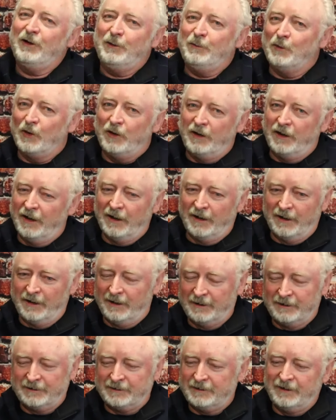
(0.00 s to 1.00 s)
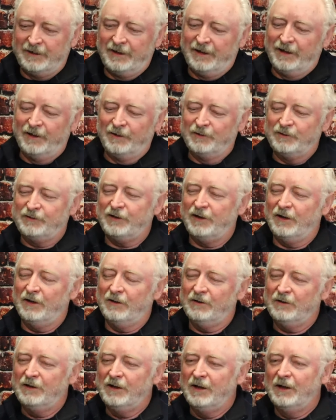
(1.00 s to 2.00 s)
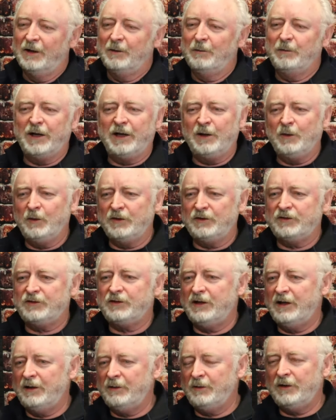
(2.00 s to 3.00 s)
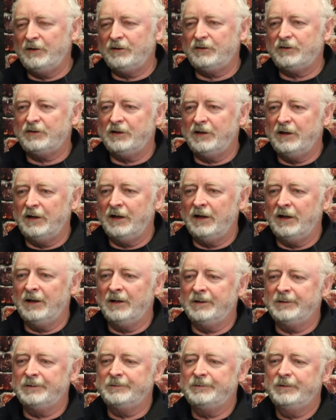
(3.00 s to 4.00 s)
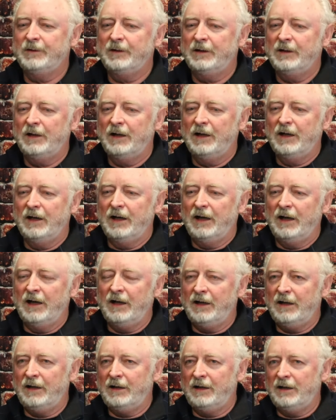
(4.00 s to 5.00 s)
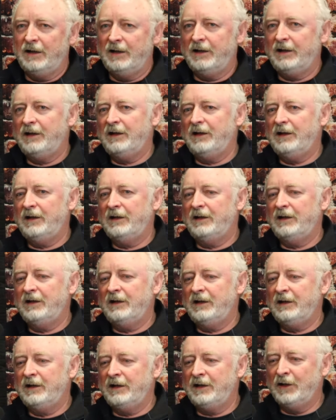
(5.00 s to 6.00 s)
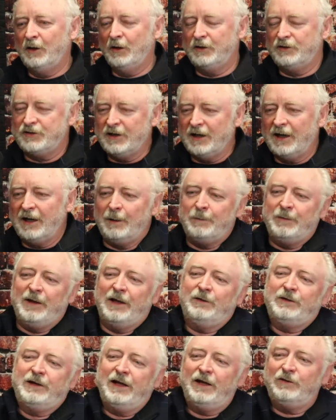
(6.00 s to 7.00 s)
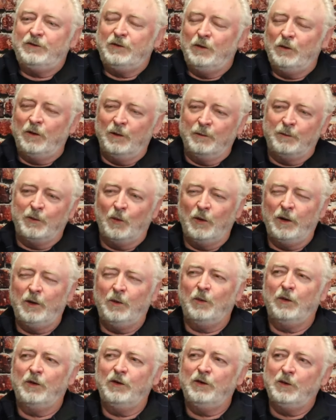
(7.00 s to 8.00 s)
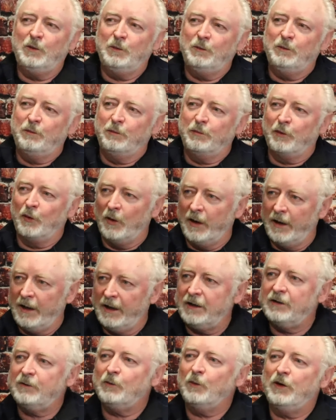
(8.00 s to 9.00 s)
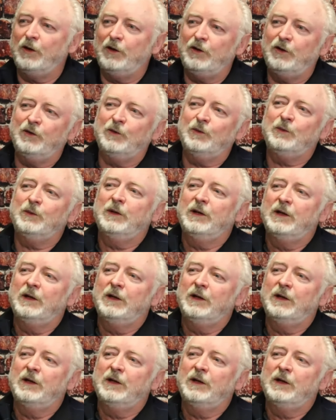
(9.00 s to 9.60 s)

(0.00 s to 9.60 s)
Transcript: more yelling. You know, so but it was uh. it was ah. uh, it, it, you know a job that takes you to the point where you break, where you